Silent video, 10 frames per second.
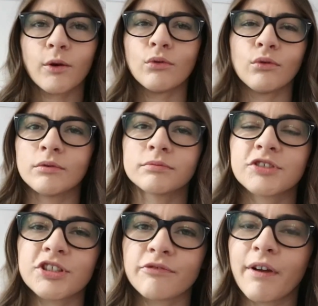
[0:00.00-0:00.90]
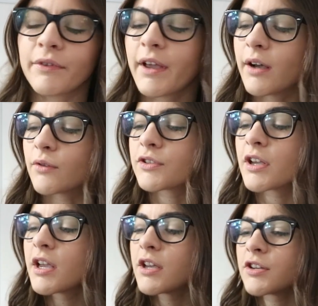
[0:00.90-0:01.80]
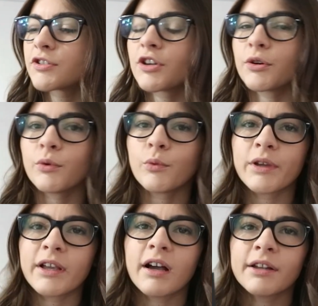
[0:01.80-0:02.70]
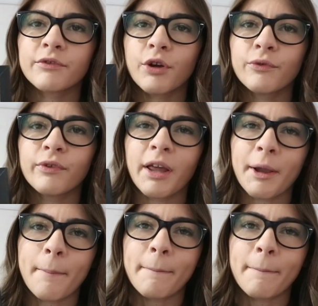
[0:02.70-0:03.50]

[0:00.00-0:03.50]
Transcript: or just around the house. So we kind of go for like